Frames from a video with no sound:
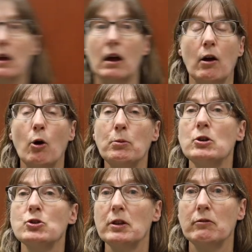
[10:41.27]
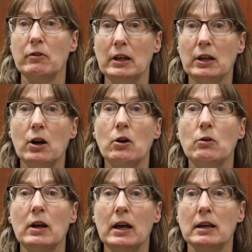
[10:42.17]
I hope you enjoy the video.
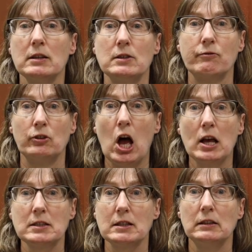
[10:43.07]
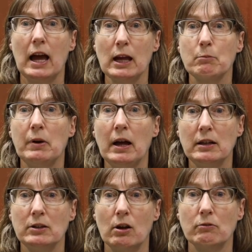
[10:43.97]
Floss the like button
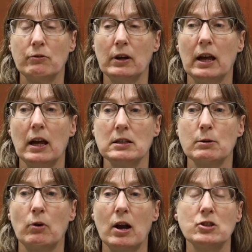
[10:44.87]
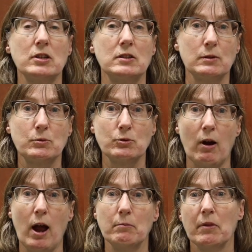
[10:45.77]
and don't forget to brush the
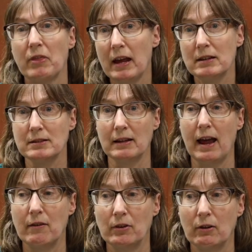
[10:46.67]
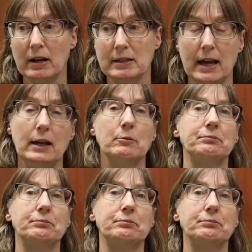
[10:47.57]
subscribe. Thanks and have a great day.